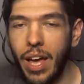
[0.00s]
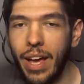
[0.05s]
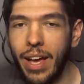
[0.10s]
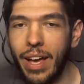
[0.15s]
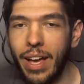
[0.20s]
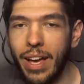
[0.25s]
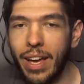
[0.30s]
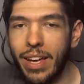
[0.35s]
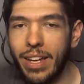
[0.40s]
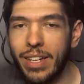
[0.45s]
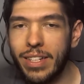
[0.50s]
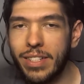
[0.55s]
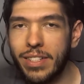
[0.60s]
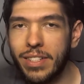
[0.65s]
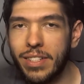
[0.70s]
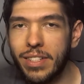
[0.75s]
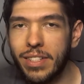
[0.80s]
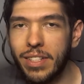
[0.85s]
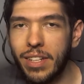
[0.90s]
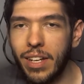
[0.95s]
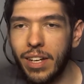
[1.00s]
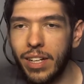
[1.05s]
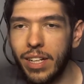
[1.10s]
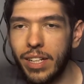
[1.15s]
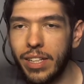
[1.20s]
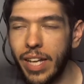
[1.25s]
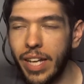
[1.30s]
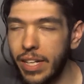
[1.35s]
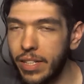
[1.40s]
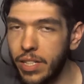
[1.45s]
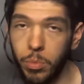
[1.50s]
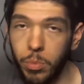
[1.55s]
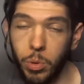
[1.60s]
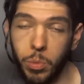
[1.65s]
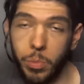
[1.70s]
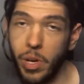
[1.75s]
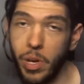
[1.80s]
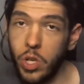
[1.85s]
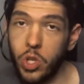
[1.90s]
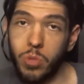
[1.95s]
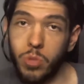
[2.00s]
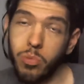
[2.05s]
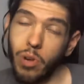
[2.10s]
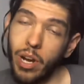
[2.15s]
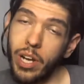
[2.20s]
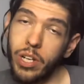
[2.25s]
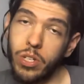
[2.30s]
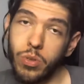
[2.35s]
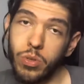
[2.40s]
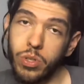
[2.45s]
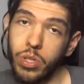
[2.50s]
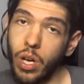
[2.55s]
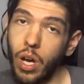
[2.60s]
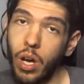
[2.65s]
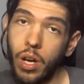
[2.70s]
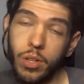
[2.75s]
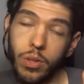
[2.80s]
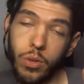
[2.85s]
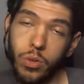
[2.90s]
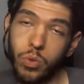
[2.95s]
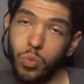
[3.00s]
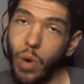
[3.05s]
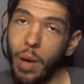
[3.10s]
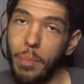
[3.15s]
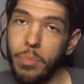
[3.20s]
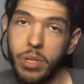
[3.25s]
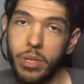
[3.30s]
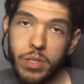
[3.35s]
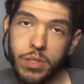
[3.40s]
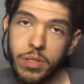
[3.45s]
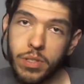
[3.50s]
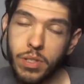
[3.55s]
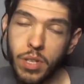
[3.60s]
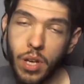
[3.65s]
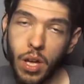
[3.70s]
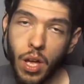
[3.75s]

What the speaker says: And that double page spread, you saw all those weapons